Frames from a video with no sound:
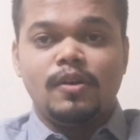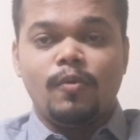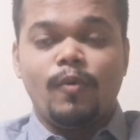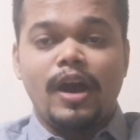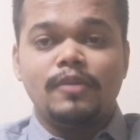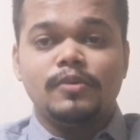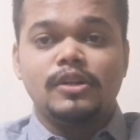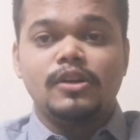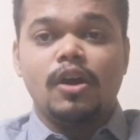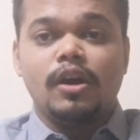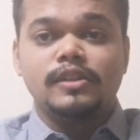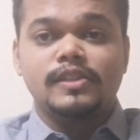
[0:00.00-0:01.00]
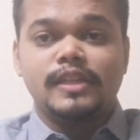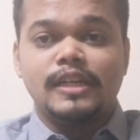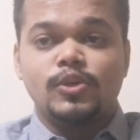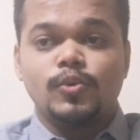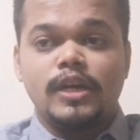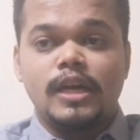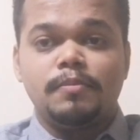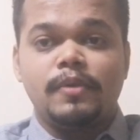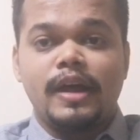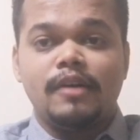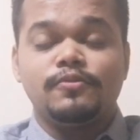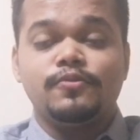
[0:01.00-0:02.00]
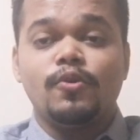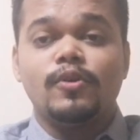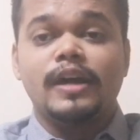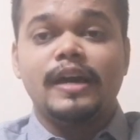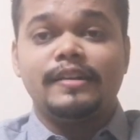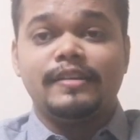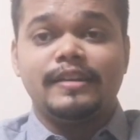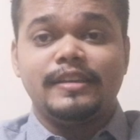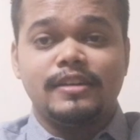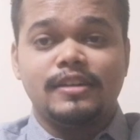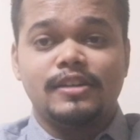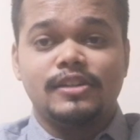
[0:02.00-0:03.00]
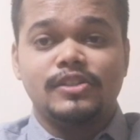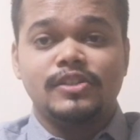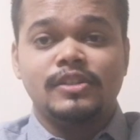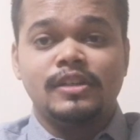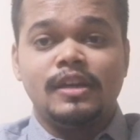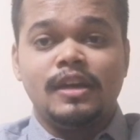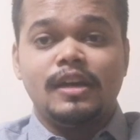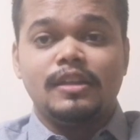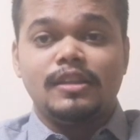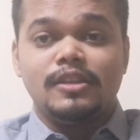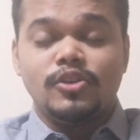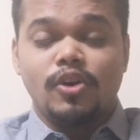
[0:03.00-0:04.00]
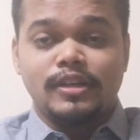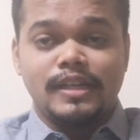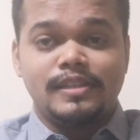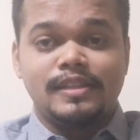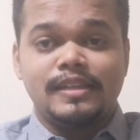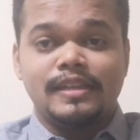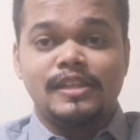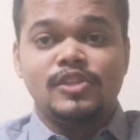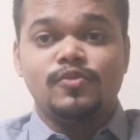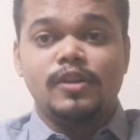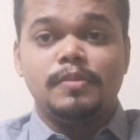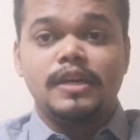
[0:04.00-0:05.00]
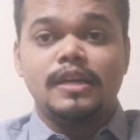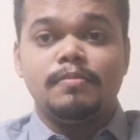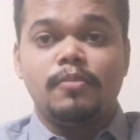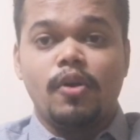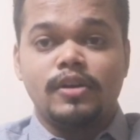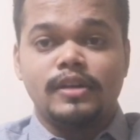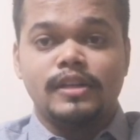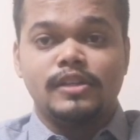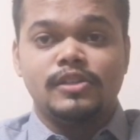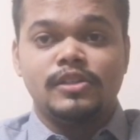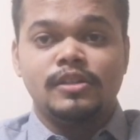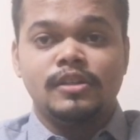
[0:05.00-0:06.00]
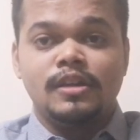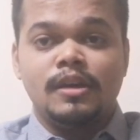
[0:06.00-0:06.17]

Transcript: Why would God say to Abraham, 400 years, your descendants will be in bondage?